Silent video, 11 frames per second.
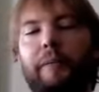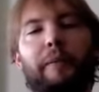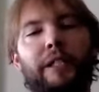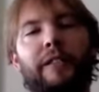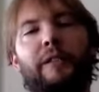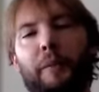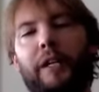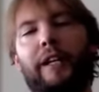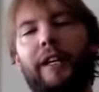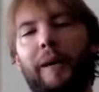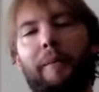because the
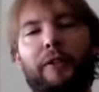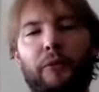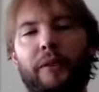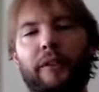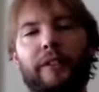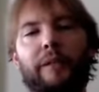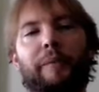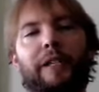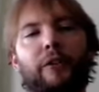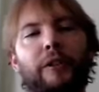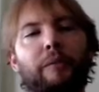market cap is smaller than
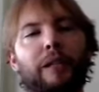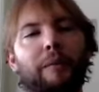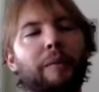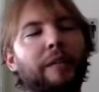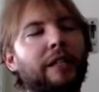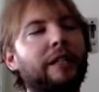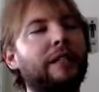Bitcoin, blah blah blah.